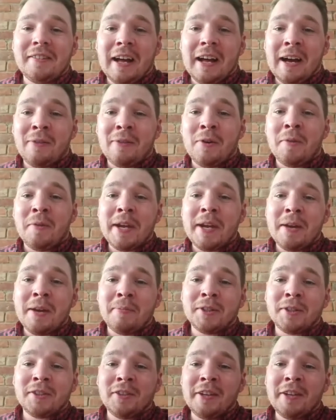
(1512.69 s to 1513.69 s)
I won't be
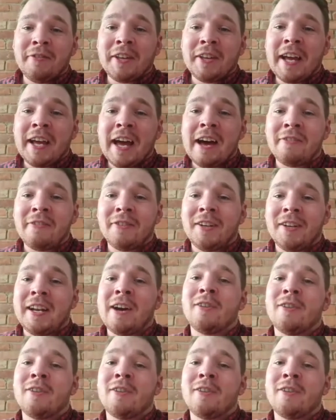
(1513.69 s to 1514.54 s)
able to leave the car for an hour and a